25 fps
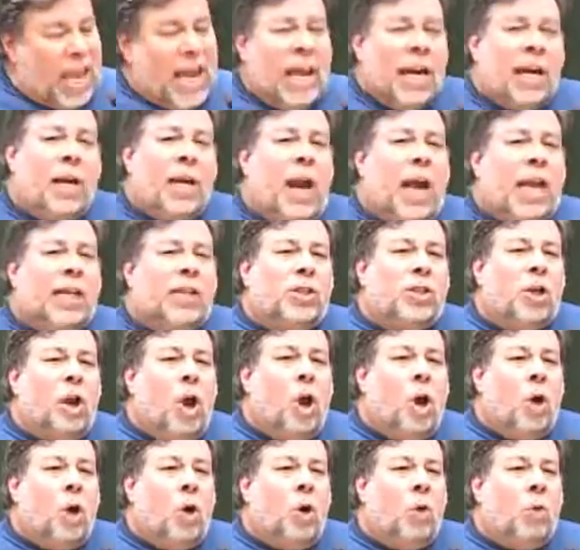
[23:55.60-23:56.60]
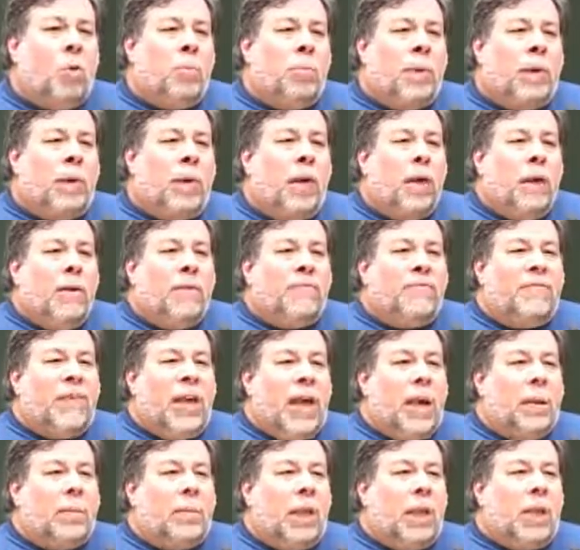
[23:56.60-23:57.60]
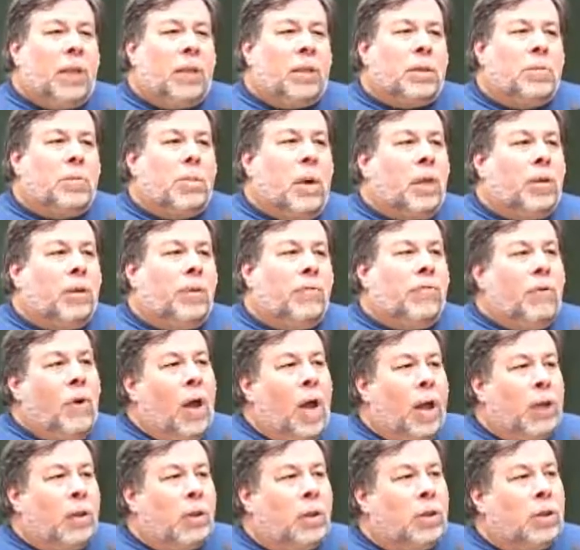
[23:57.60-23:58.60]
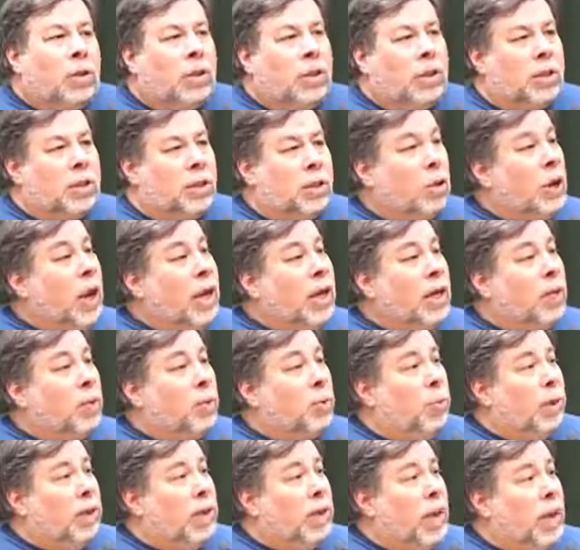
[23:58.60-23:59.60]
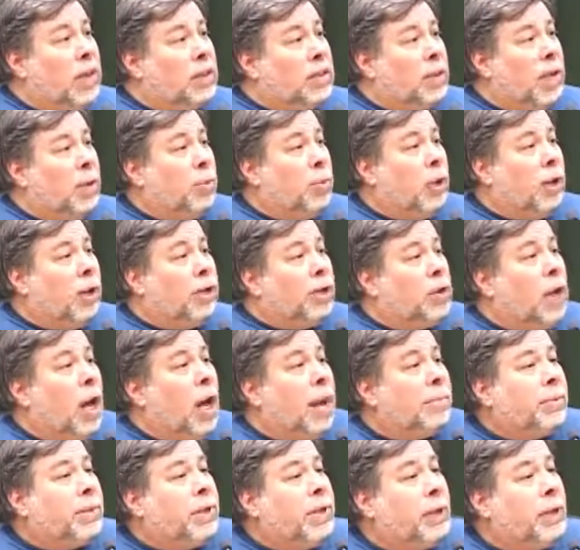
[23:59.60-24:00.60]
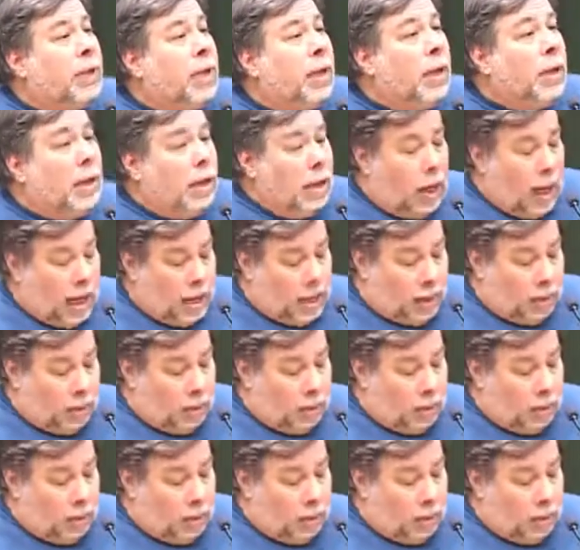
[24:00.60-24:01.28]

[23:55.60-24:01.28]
he had a nice home and family, his mother, father, sister. I didn't realize they were adopted. I